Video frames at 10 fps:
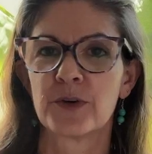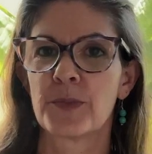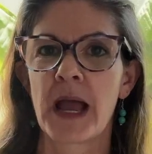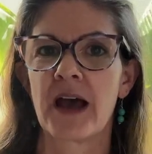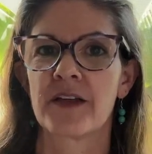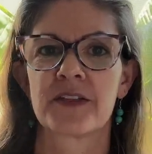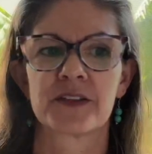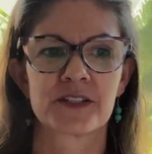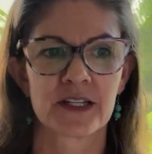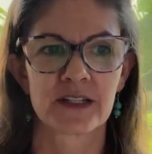path
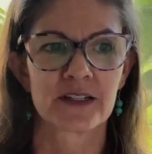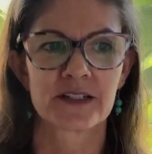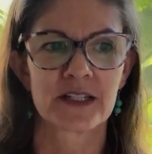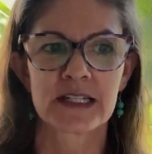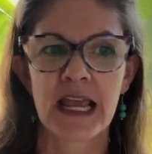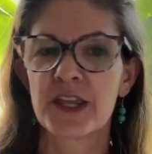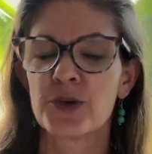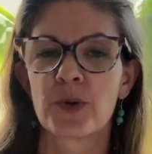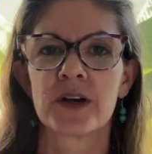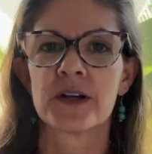to take.
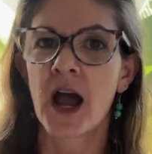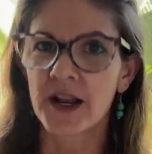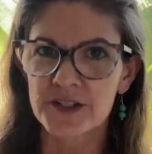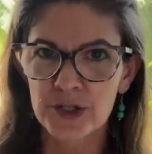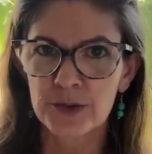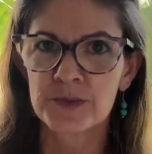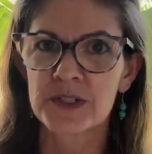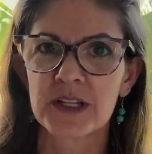You are not doomed